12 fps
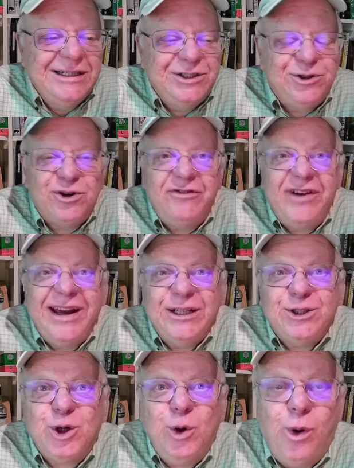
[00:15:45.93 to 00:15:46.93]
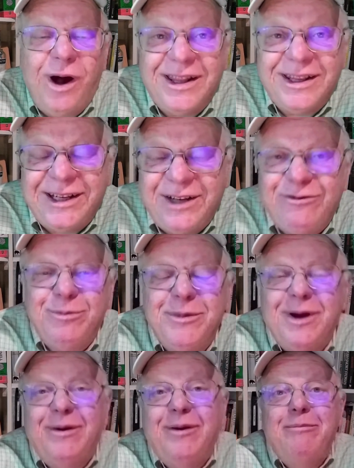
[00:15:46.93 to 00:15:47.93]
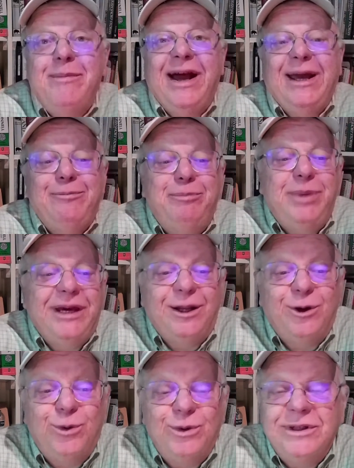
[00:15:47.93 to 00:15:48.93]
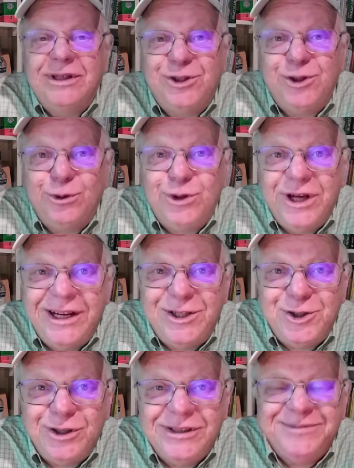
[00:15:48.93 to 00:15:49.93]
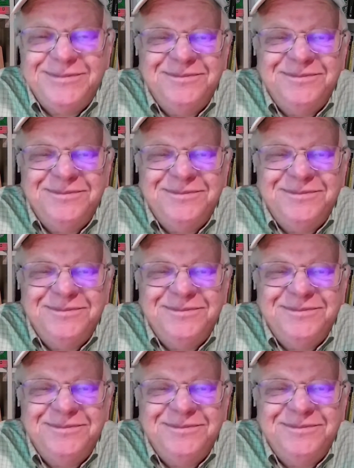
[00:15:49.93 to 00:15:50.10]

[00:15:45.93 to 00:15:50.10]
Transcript: certify its quality from the My Pillow Association.